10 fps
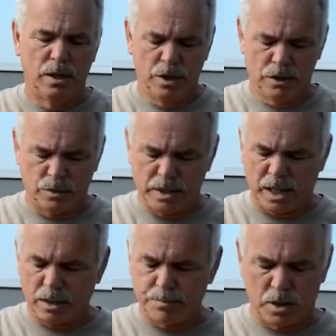So we take
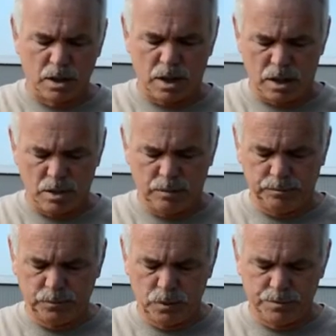the prong collar,
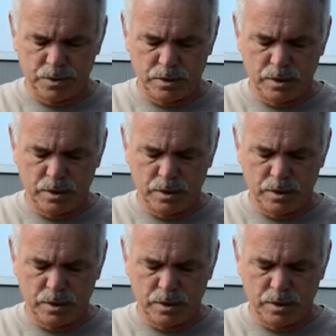whoops,